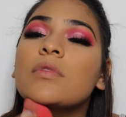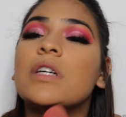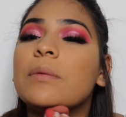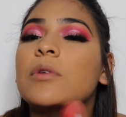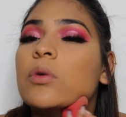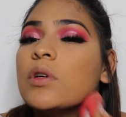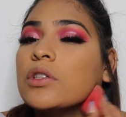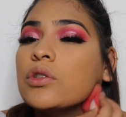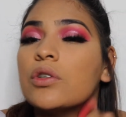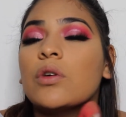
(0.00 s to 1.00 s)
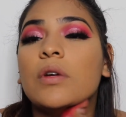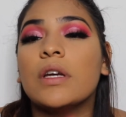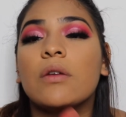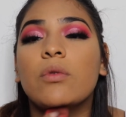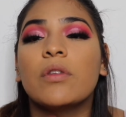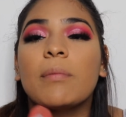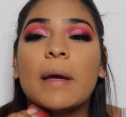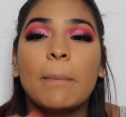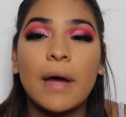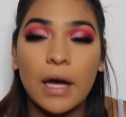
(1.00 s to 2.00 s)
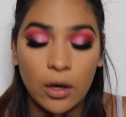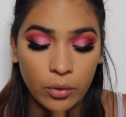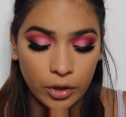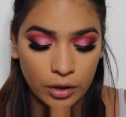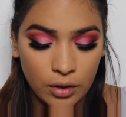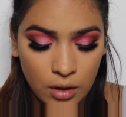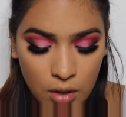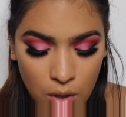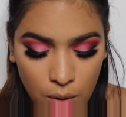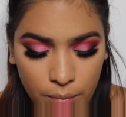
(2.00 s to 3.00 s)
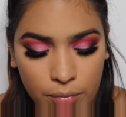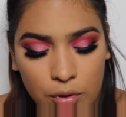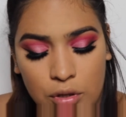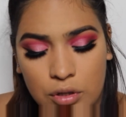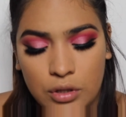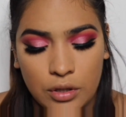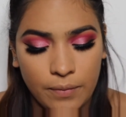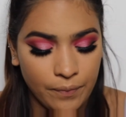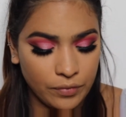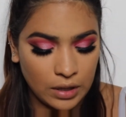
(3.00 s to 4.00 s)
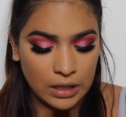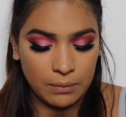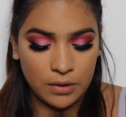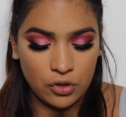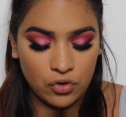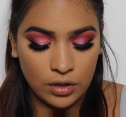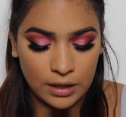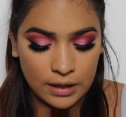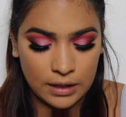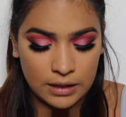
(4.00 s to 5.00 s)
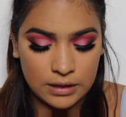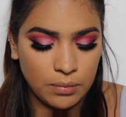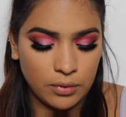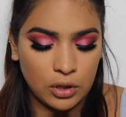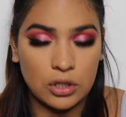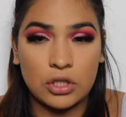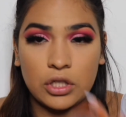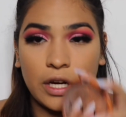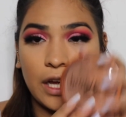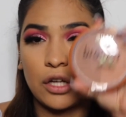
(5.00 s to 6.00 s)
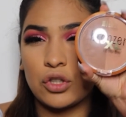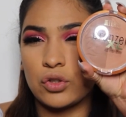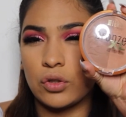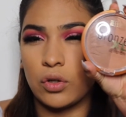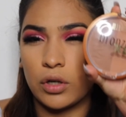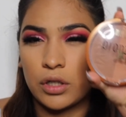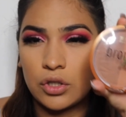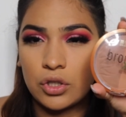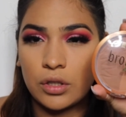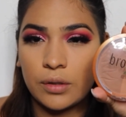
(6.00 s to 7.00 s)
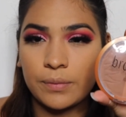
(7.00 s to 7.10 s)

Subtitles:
I'm going to go in with my powder bronzer, and I'm going to try this bronzer extra large.